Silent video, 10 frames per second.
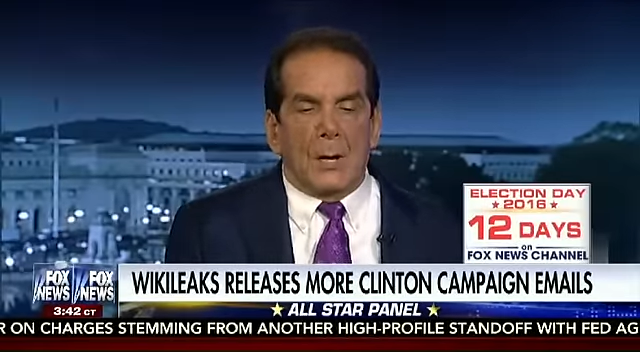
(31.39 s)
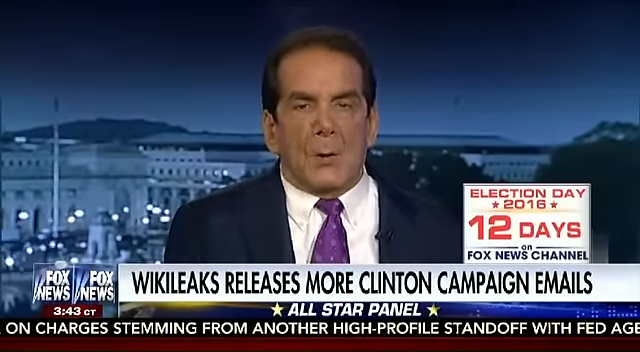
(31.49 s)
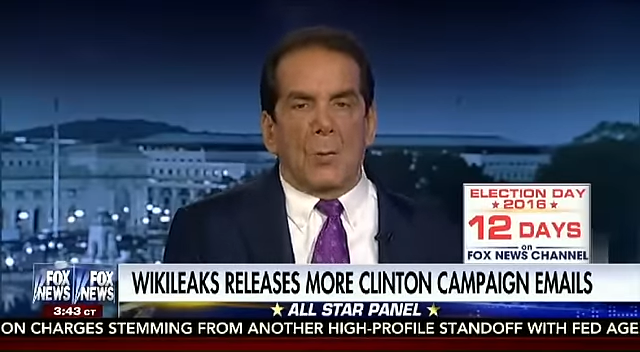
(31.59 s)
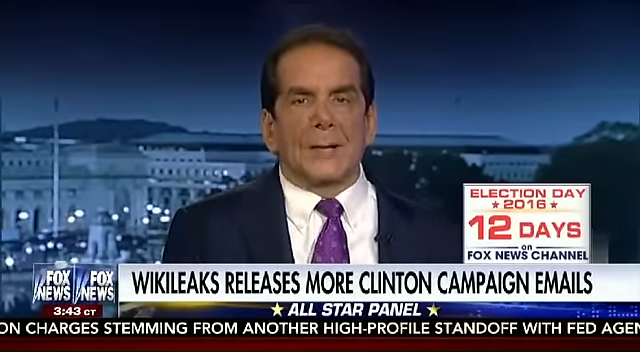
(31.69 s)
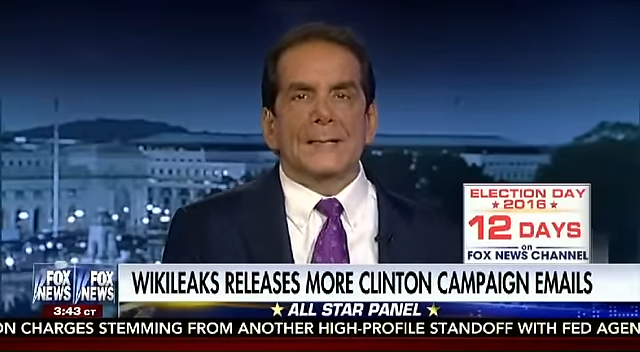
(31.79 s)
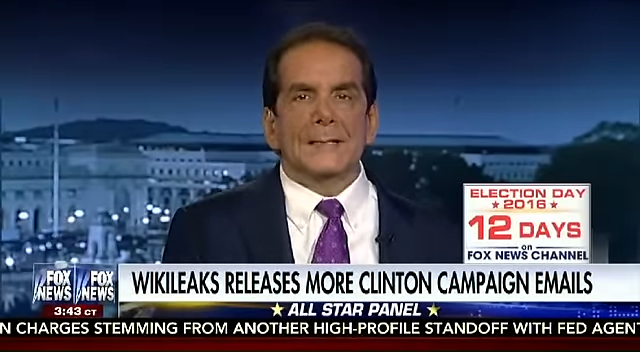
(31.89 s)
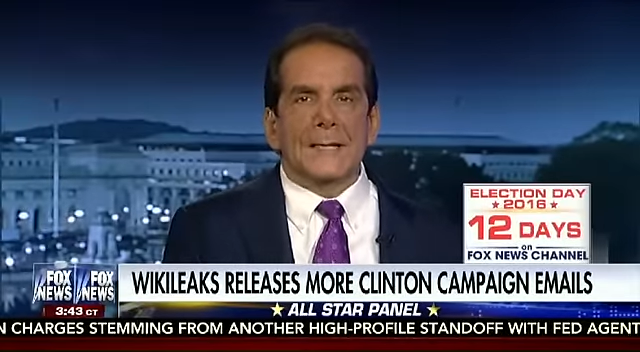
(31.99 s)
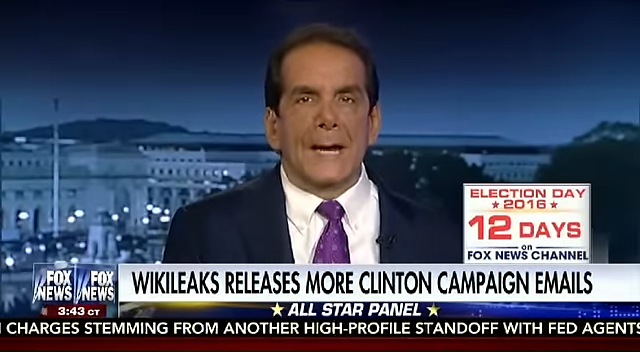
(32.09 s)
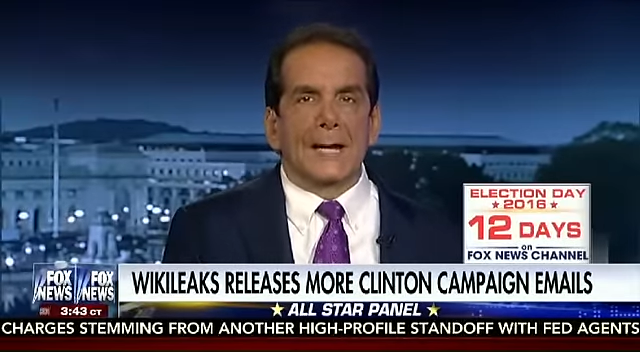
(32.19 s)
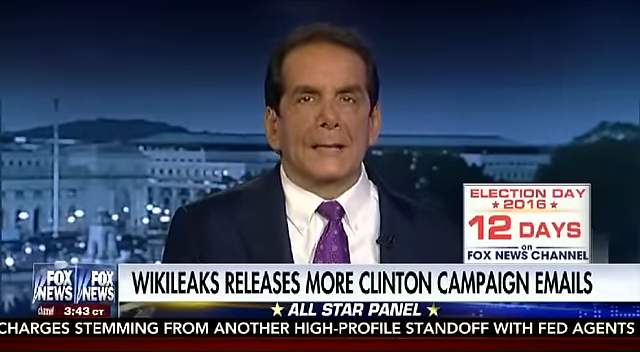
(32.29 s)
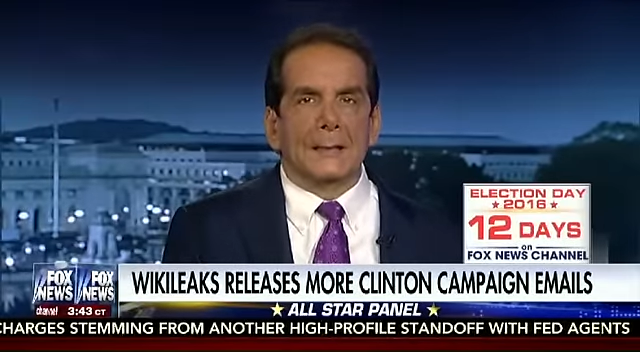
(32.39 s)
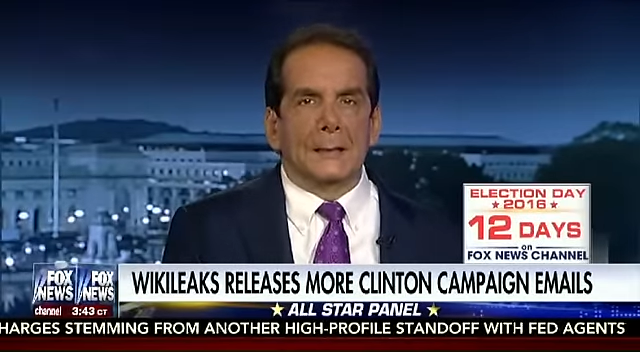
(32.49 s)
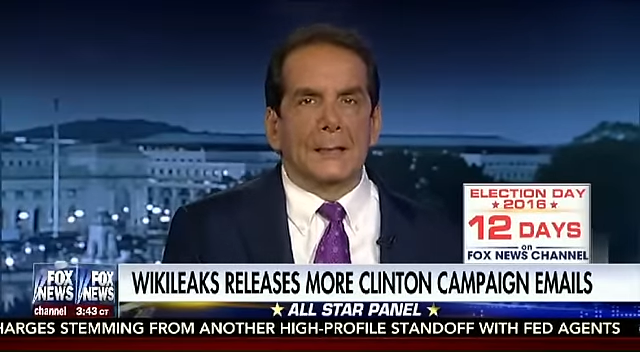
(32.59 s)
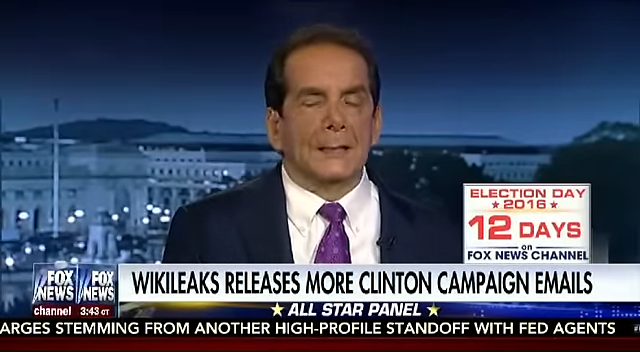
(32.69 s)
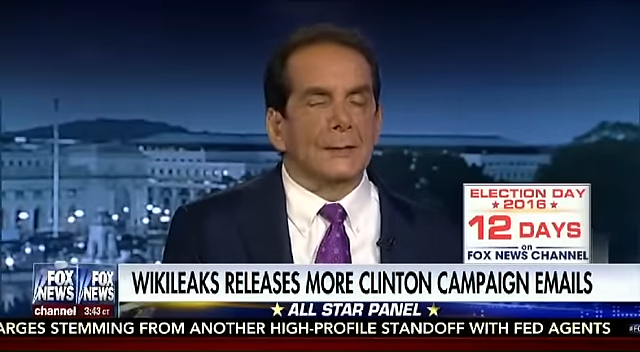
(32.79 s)
what exactly
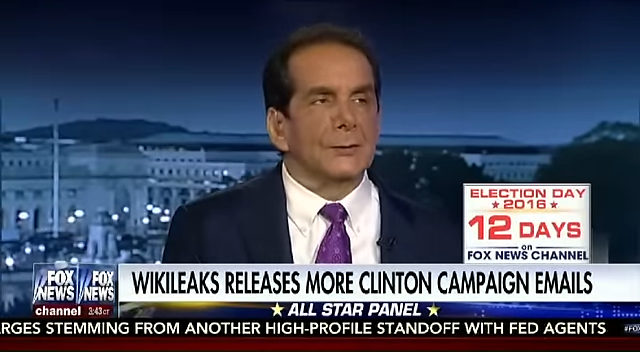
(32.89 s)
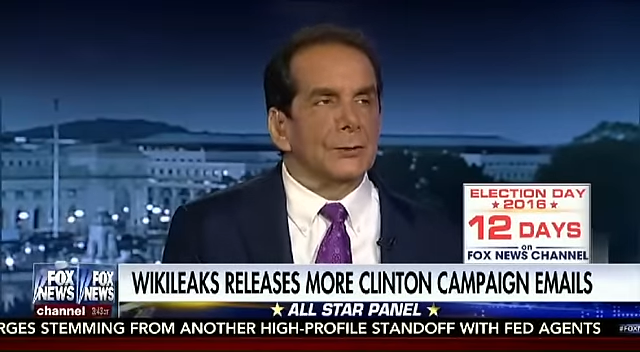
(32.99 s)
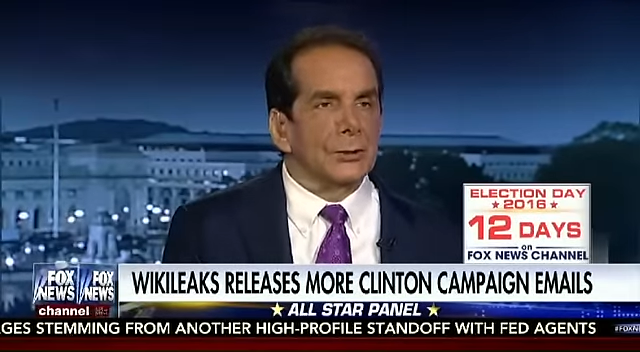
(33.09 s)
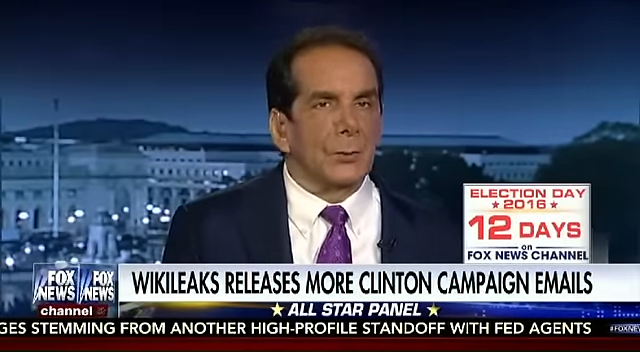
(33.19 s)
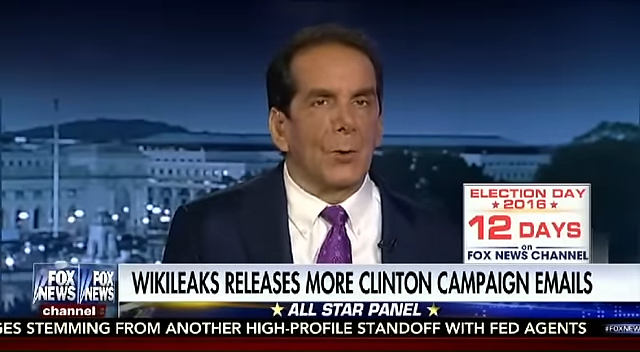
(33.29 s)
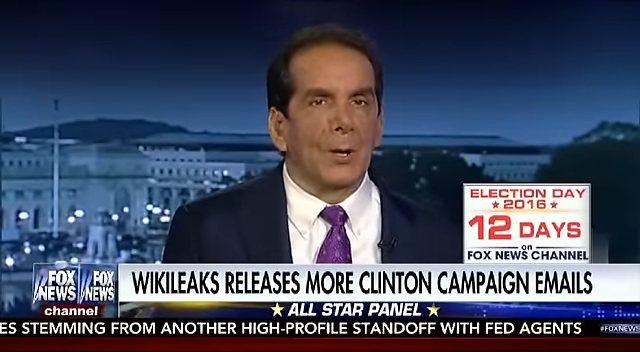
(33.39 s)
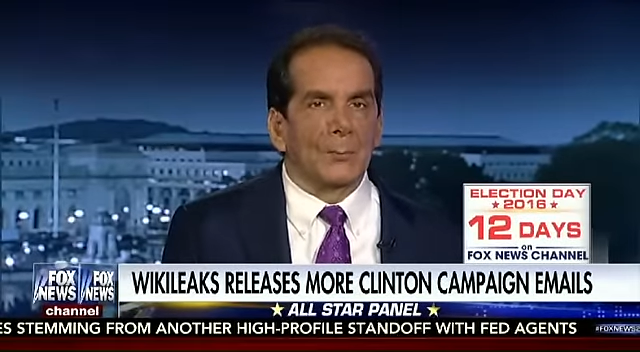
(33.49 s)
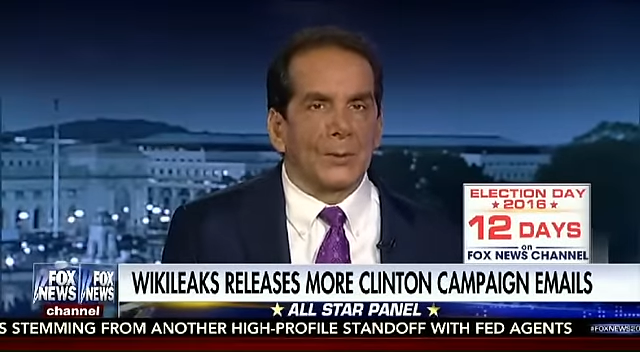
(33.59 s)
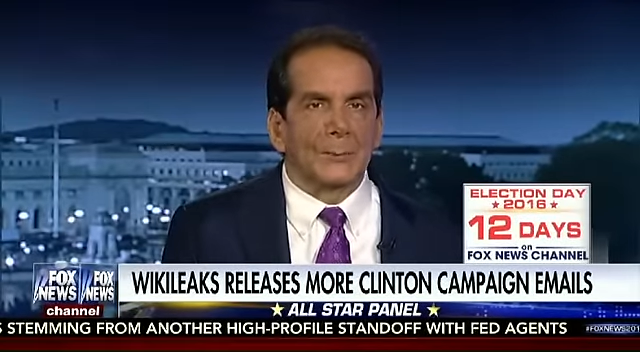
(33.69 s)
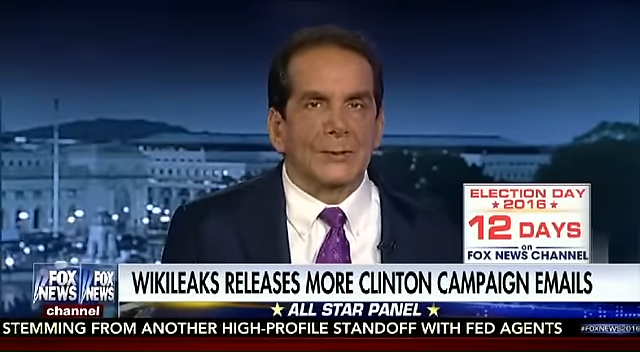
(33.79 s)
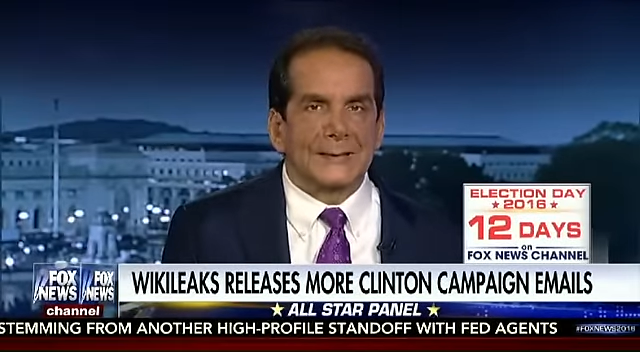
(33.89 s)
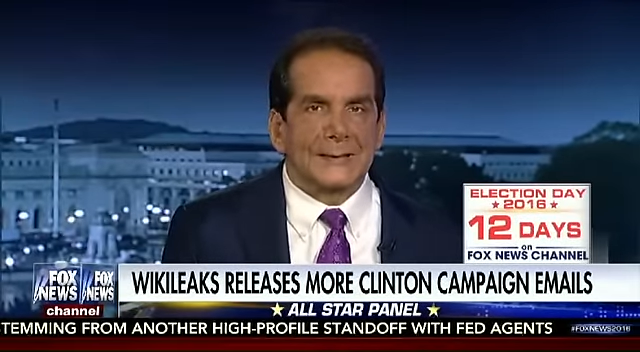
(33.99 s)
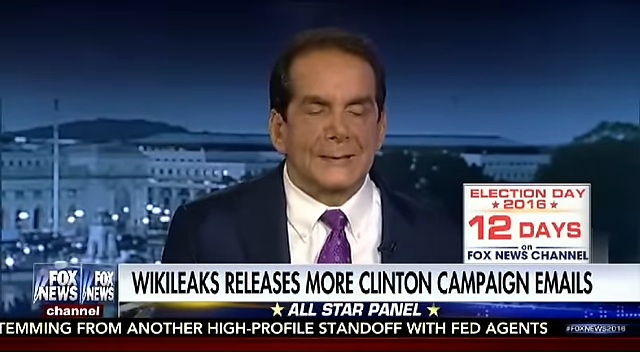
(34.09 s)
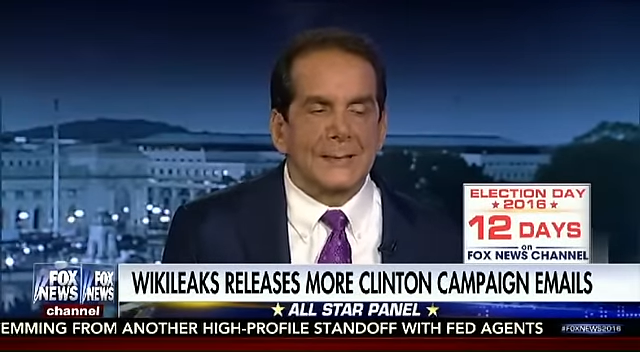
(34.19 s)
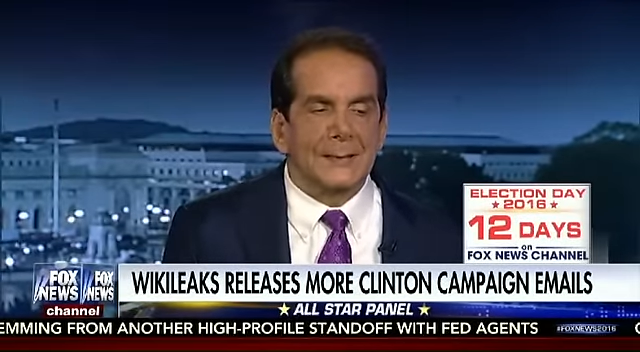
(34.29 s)
didn't she want people to
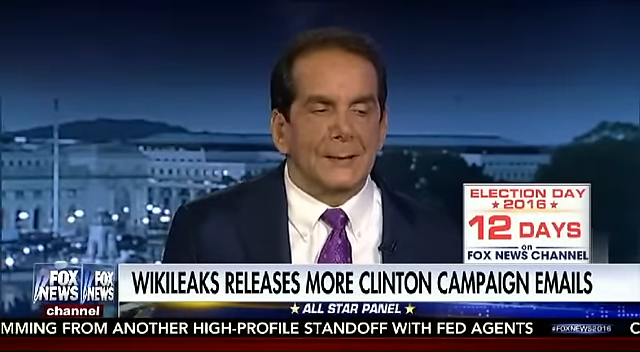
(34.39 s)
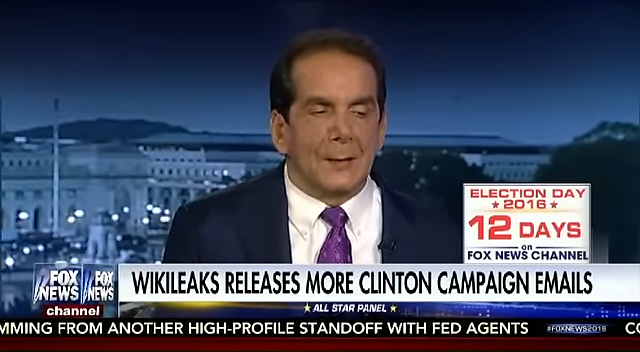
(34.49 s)
see?